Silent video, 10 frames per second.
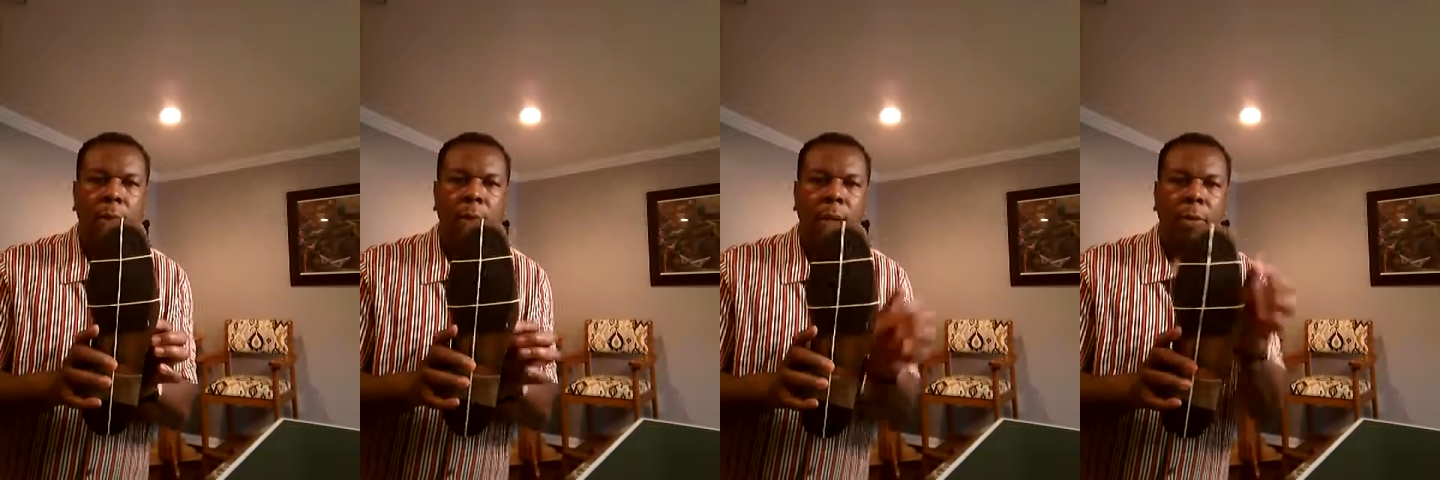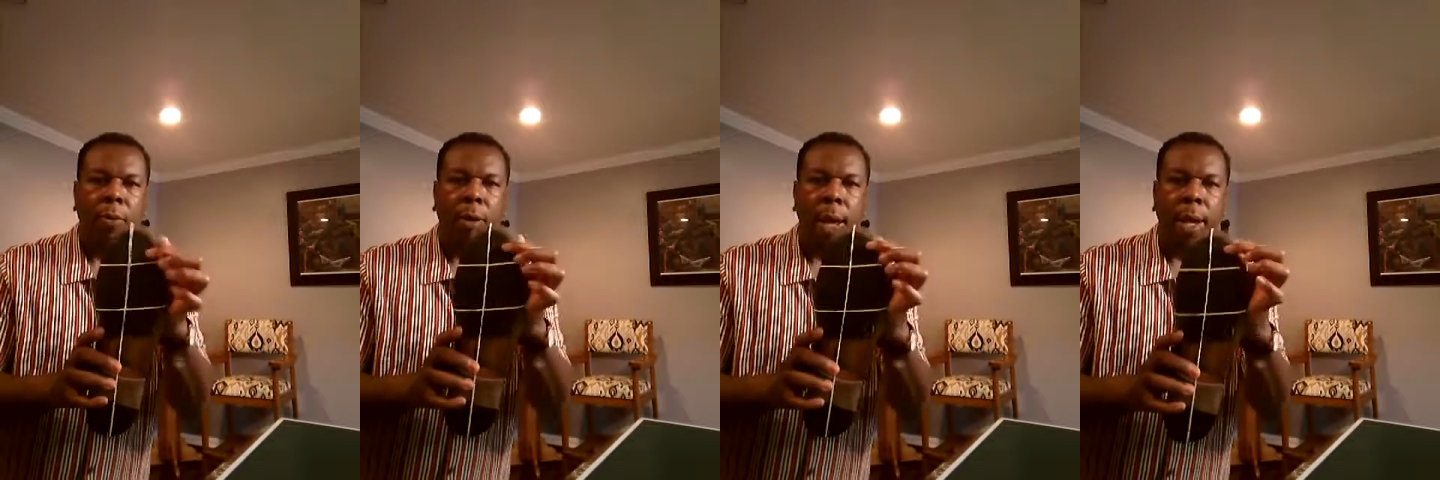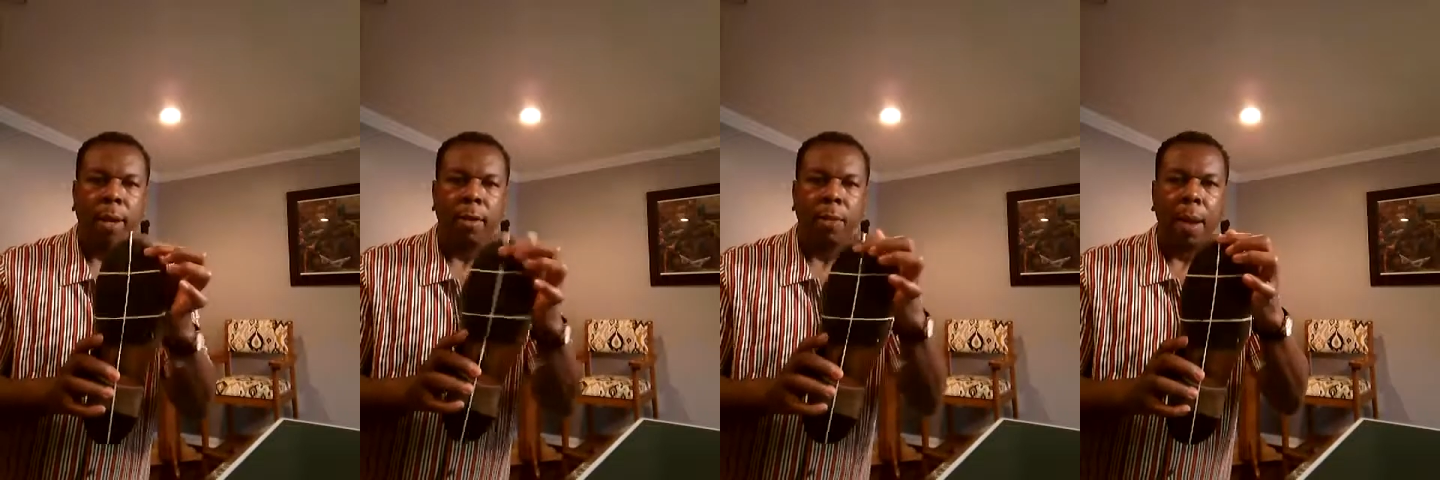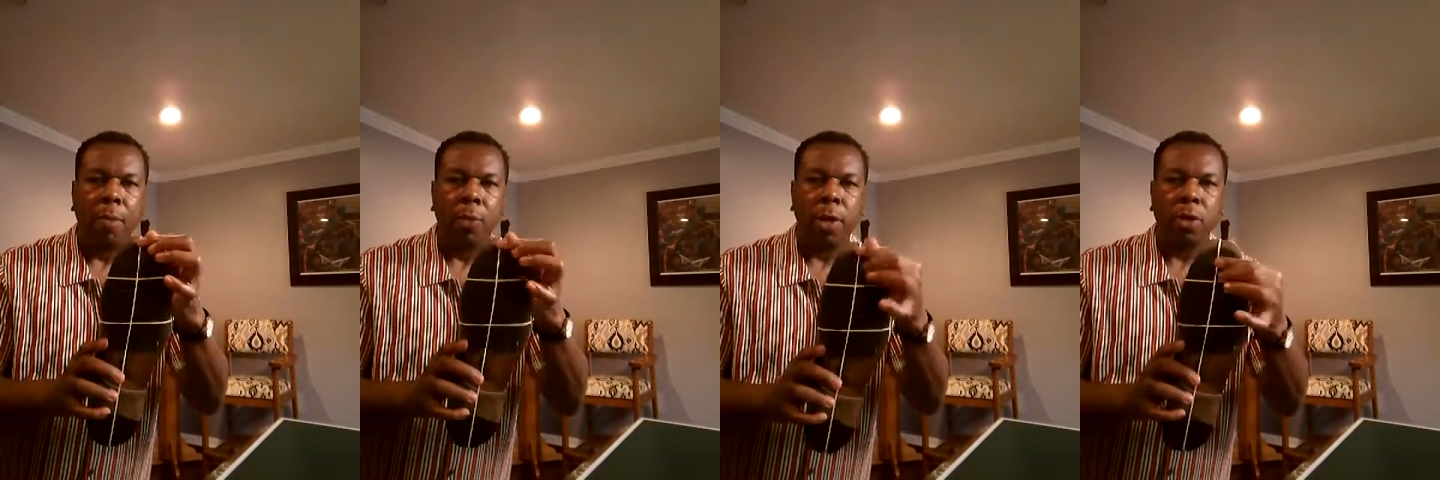See, we've
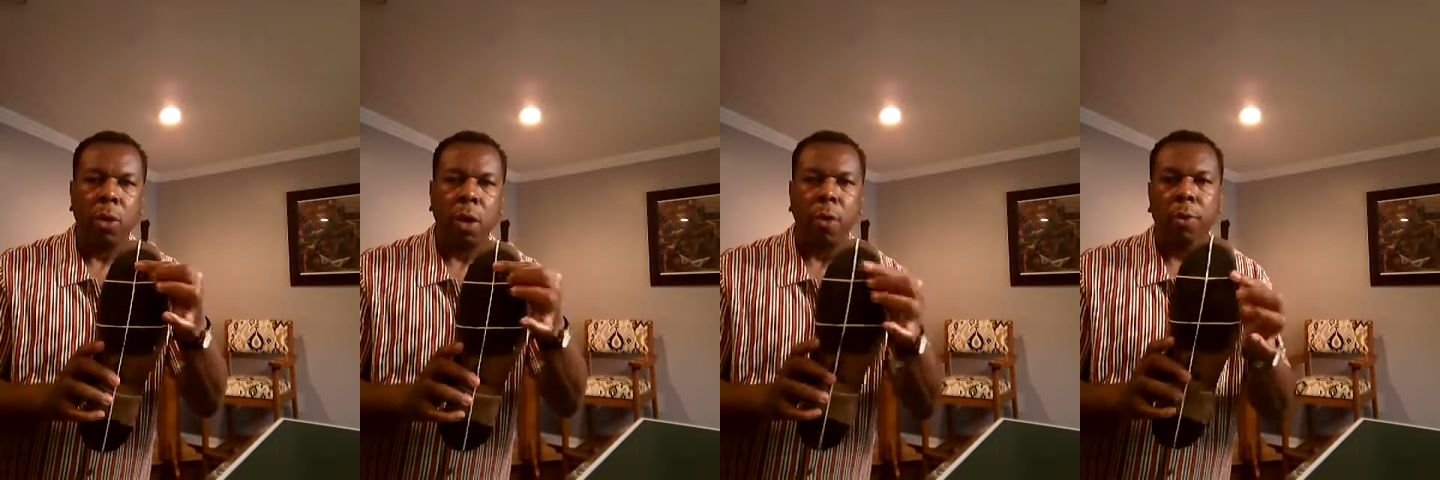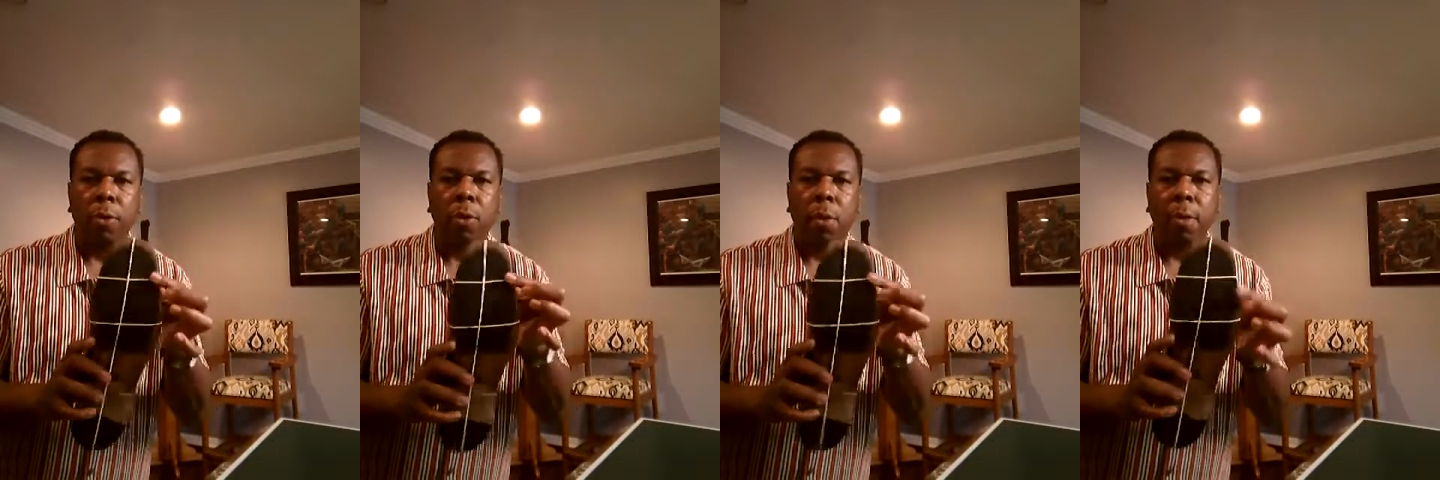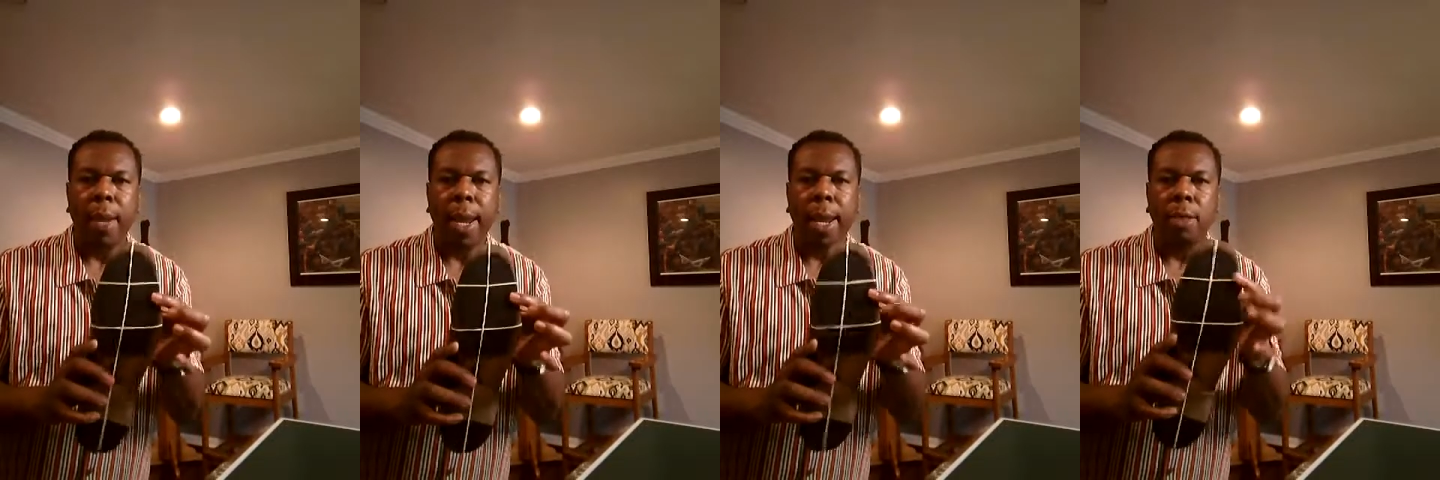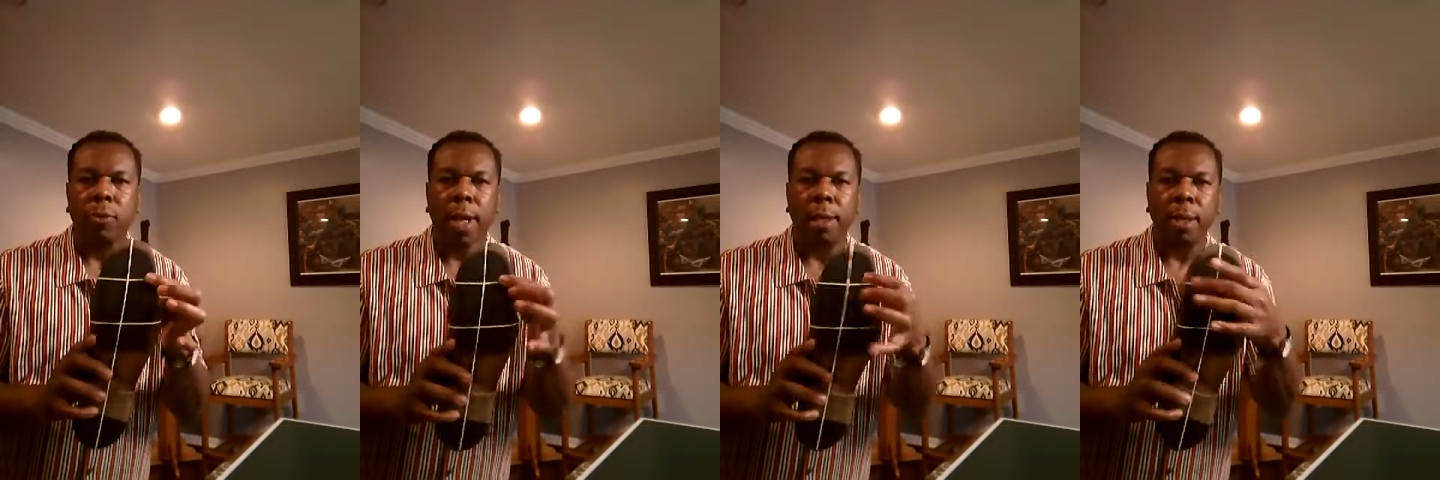got pressure on from the rubber bands.
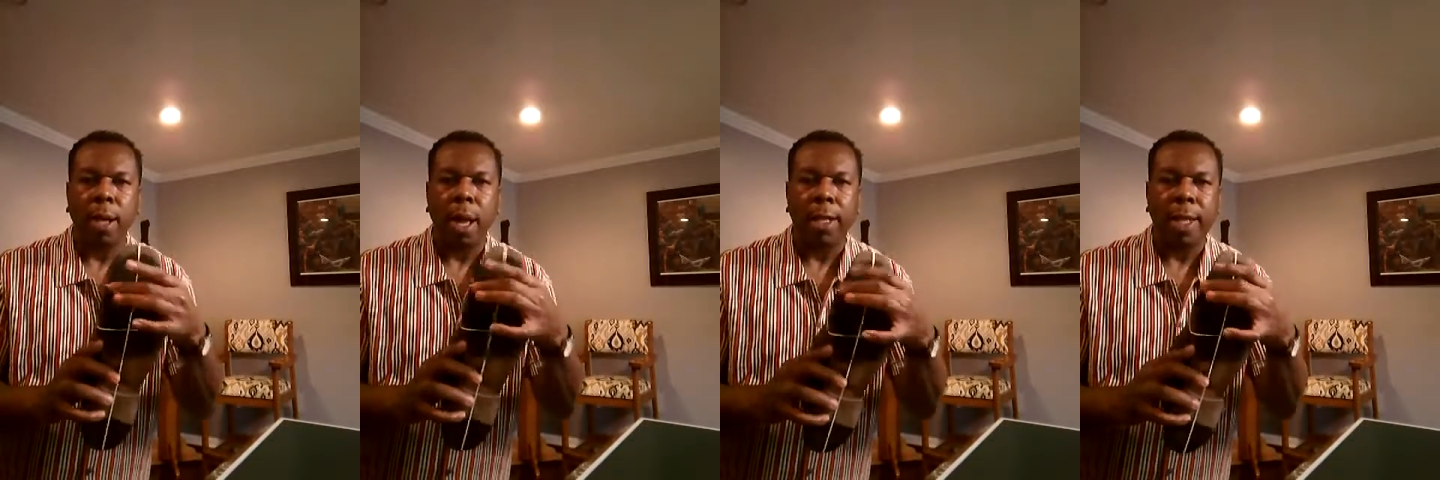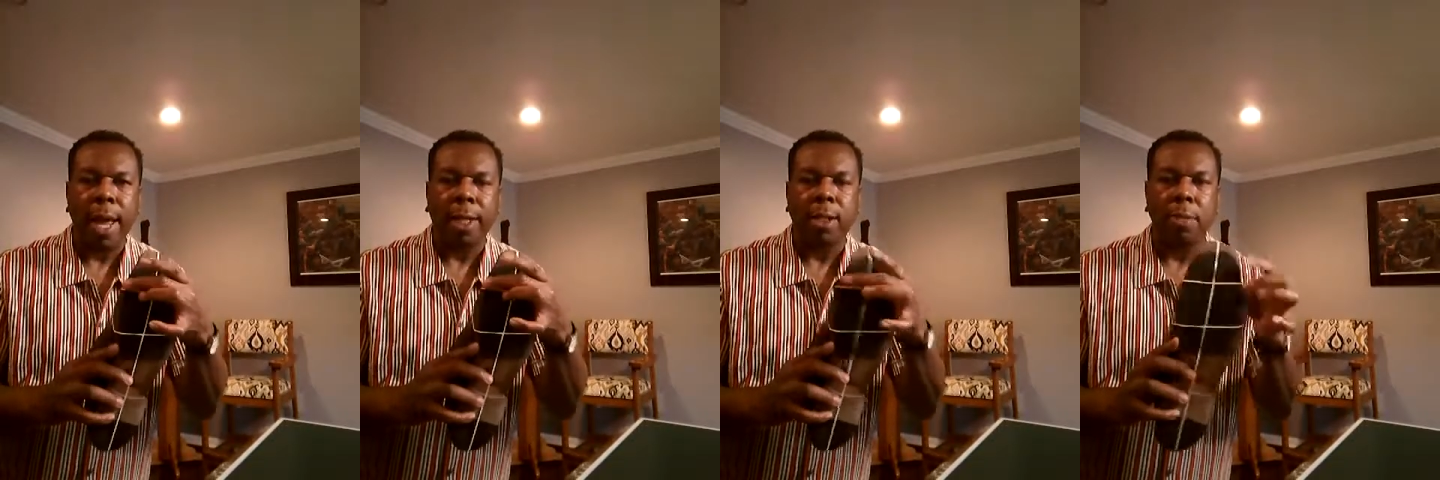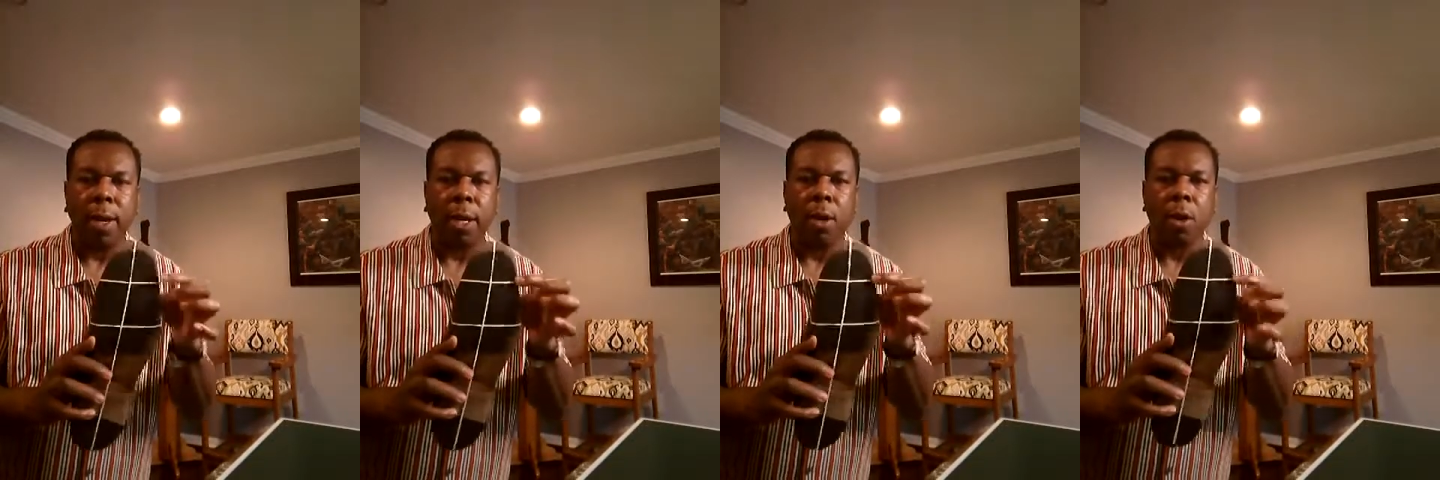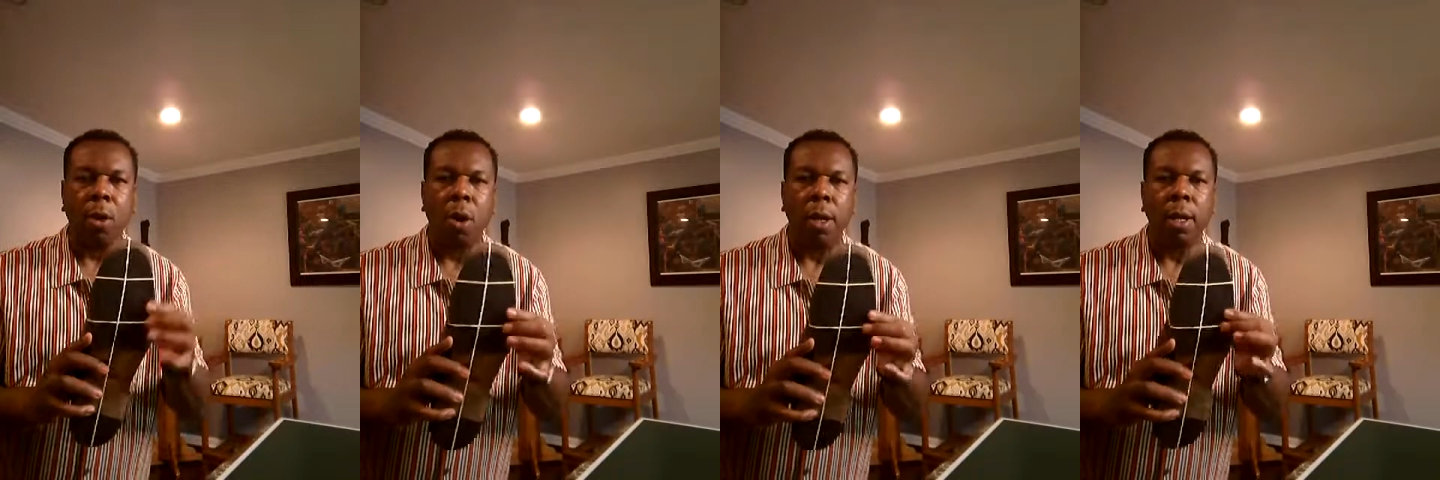We've got the contact cement
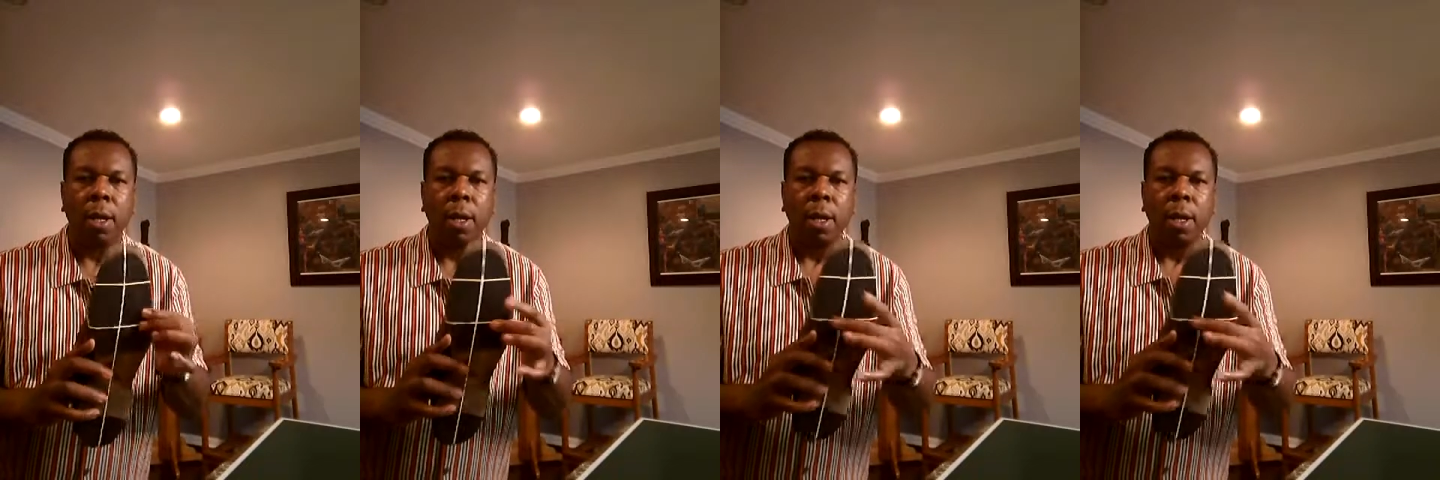on.